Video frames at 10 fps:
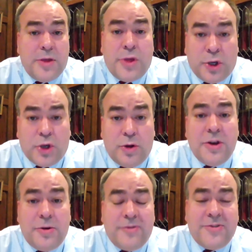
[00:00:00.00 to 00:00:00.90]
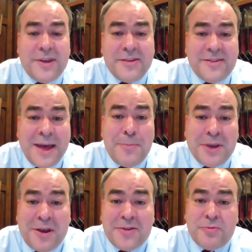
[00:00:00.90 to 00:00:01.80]
the good news is that
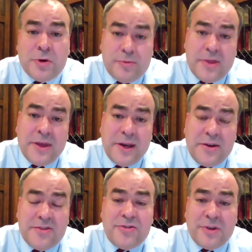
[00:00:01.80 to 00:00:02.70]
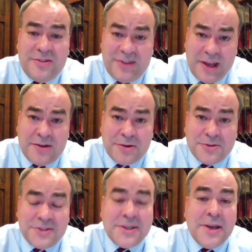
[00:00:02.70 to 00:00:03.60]
because we're within industry
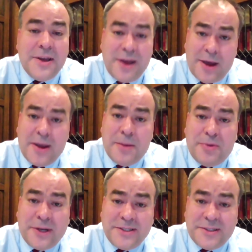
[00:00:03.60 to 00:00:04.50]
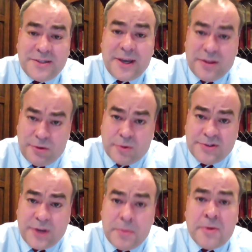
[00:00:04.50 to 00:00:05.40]
standards in places like the
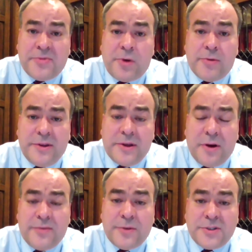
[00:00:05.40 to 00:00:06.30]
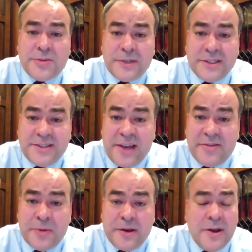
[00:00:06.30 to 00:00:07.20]
North Suburbs, where we did our first
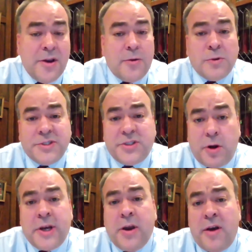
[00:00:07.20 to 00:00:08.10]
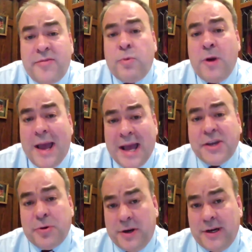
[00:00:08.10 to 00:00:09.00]
reassessment, we're starting off more
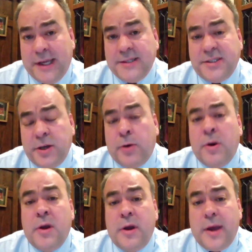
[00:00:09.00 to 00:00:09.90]
accurately. So